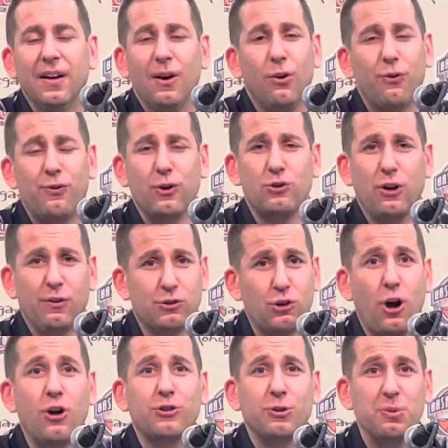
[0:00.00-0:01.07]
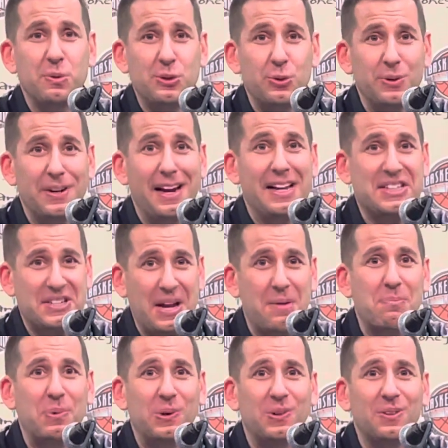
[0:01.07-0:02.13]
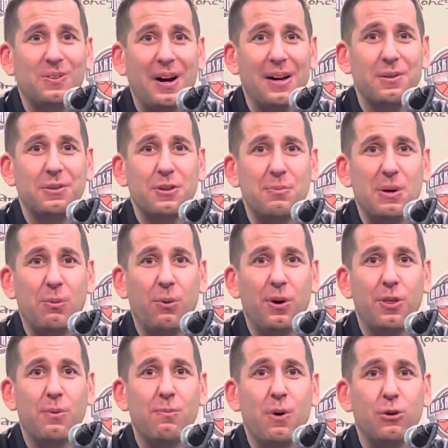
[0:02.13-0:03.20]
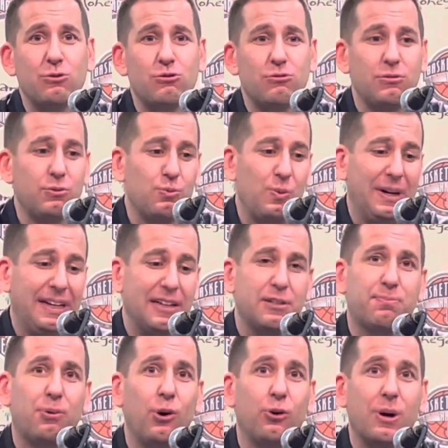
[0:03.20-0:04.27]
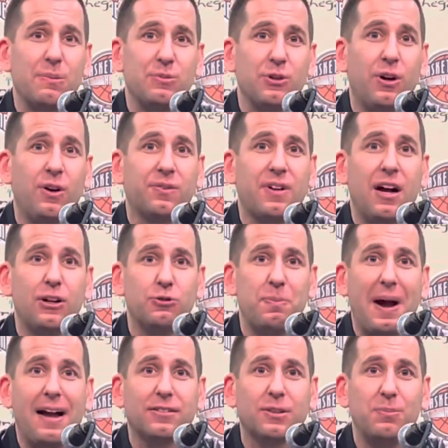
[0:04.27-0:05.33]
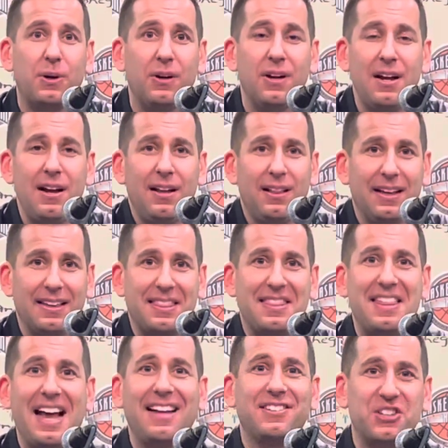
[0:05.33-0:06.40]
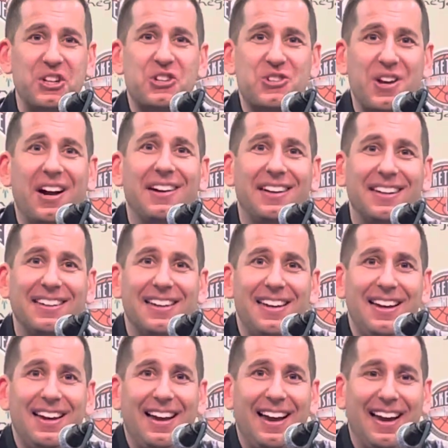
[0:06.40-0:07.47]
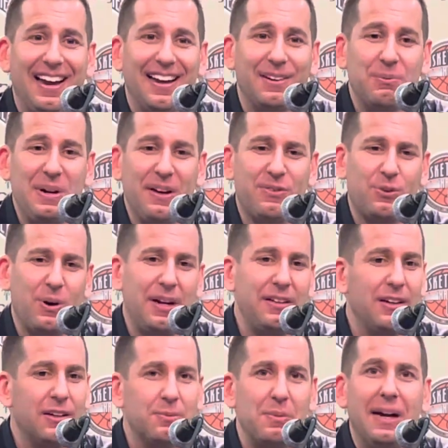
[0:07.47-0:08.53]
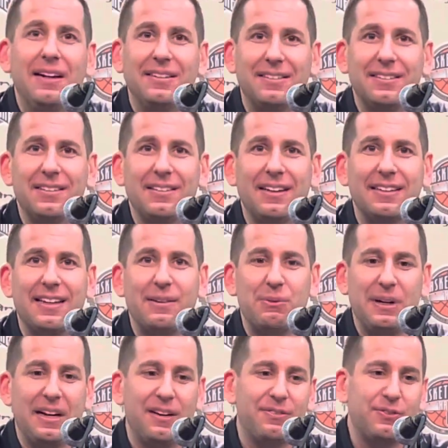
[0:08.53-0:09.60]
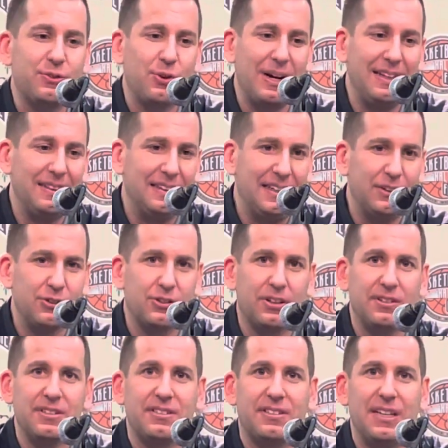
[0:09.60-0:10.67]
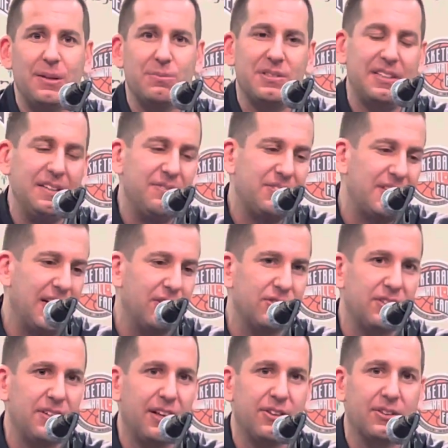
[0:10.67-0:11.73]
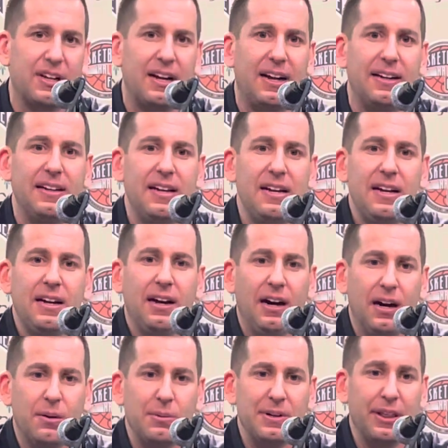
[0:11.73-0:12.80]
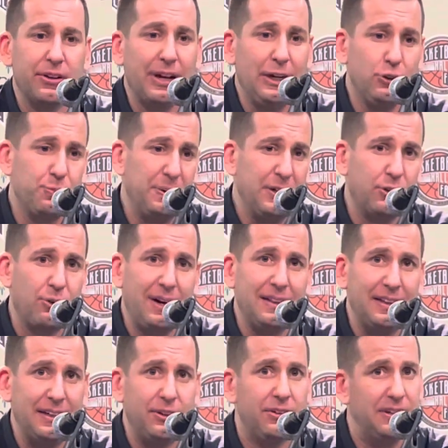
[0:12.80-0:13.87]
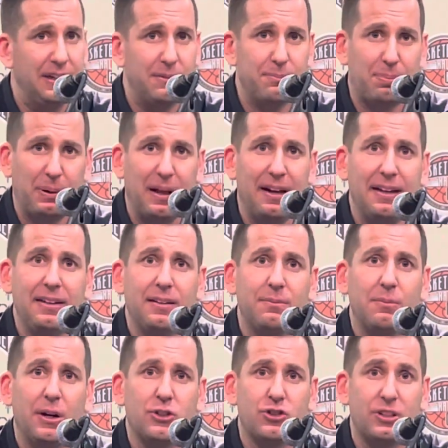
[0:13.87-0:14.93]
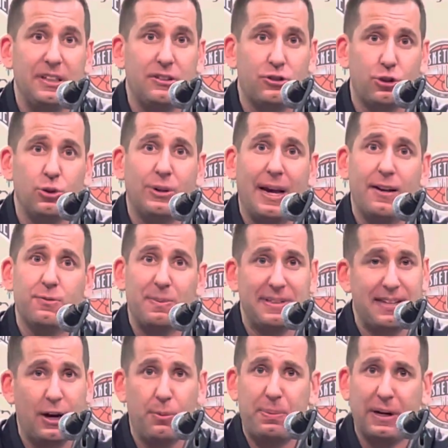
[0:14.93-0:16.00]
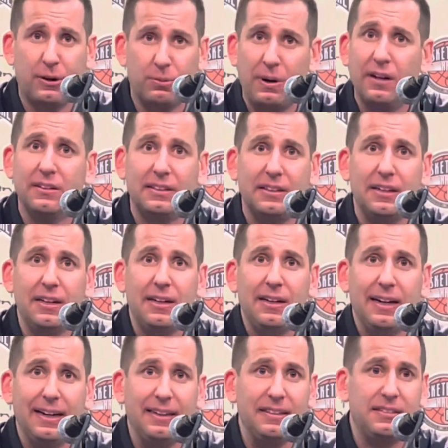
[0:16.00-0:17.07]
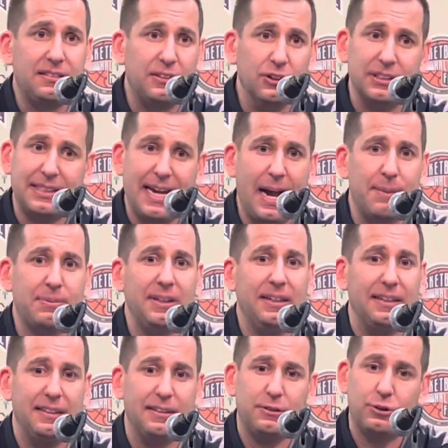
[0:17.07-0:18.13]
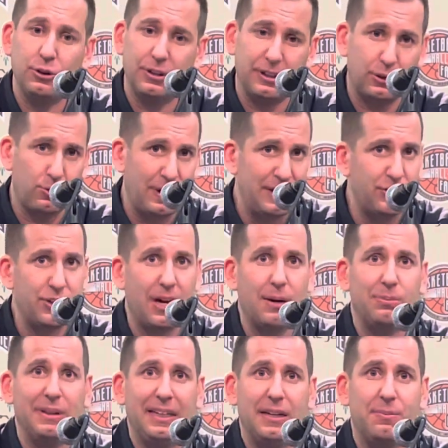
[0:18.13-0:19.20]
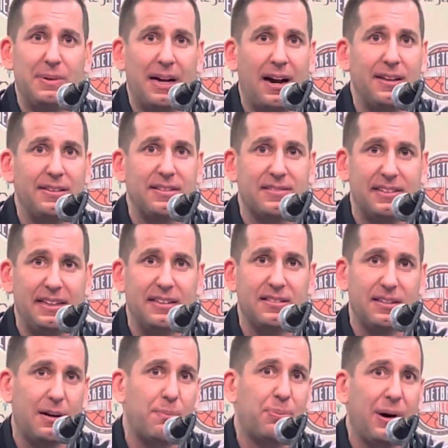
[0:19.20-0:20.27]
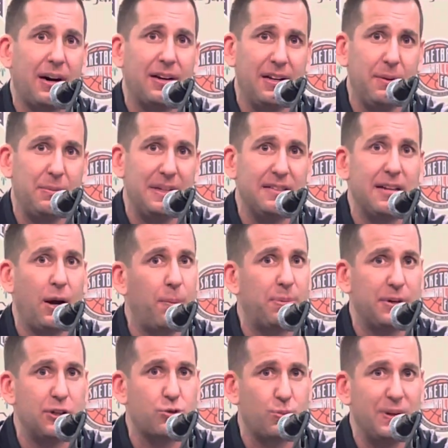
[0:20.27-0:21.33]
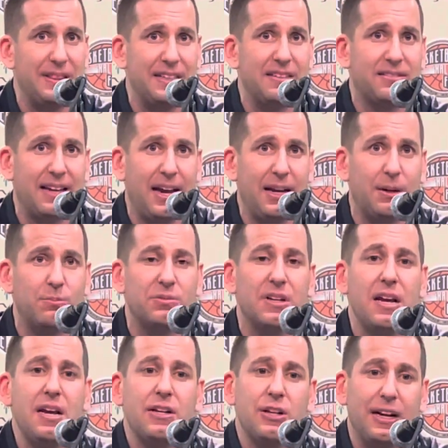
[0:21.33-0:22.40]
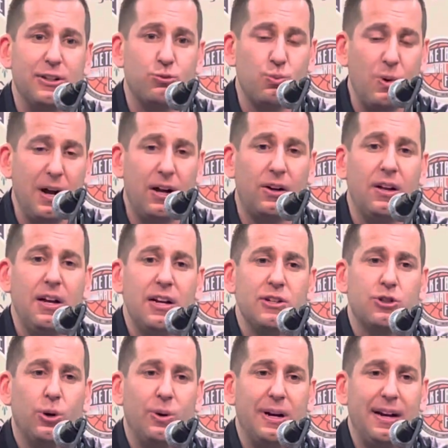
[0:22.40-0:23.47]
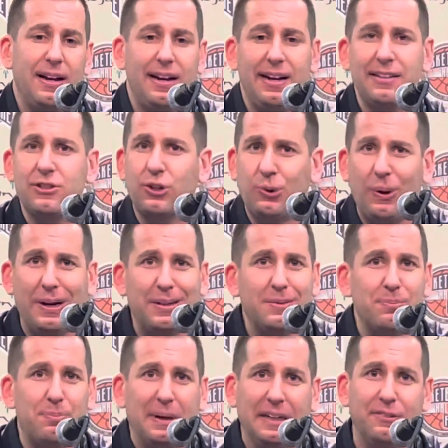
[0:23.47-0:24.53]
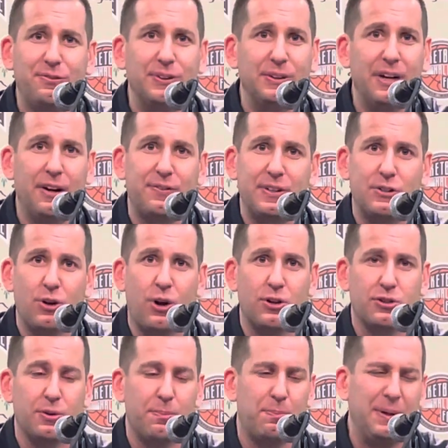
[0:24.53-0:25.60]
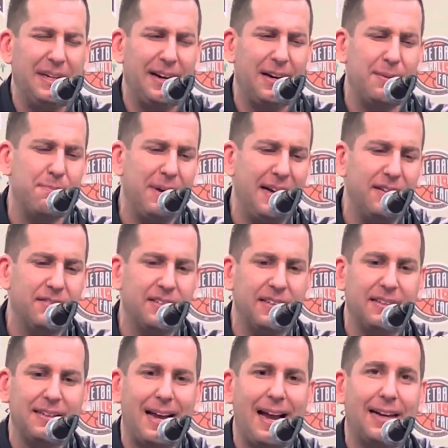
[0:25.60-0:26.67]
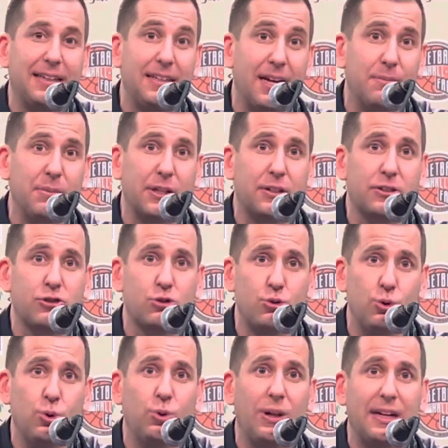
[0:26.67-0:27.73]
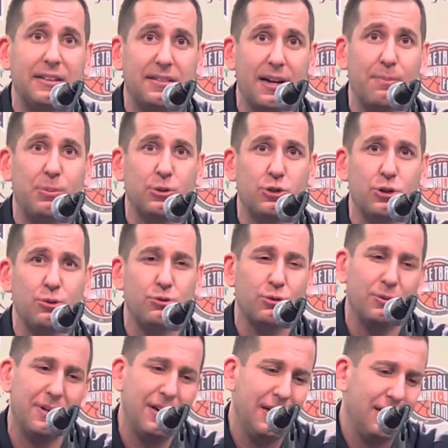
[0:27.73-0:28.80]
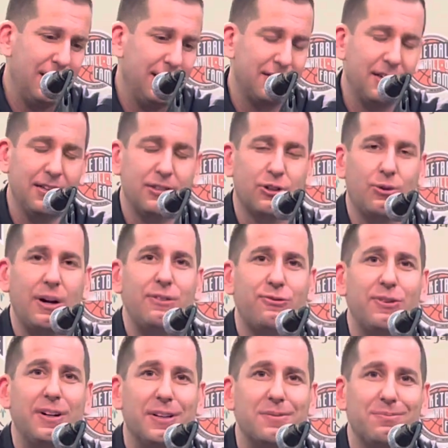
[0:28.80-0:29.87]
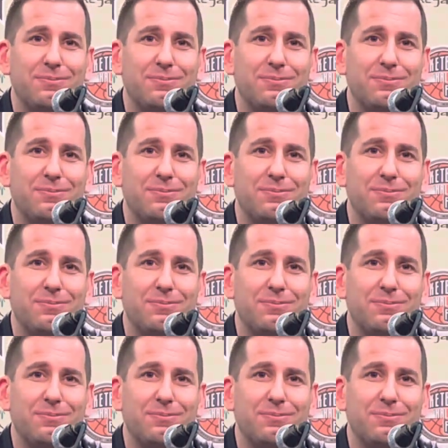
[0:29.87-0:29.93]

Well, first off, it's awesome to be doing it at Temple, right? To be one of the most winningest programs in all college basketball, like, that's exciting. And we have great young men. Like, we have great leaders on this team. Steve Settle's another guy. Another guy who's been a great leader. He didn't play much these 2 games, Matteo Piccarelli. And he's still a captain, and he's done a great job leading behind the scenes, and I'm proud of him. He's helping us win these games as well. So it's great. Being in Philadelphia is awesome. Being at an amazing academic school like Temple, too. So it's a great fit.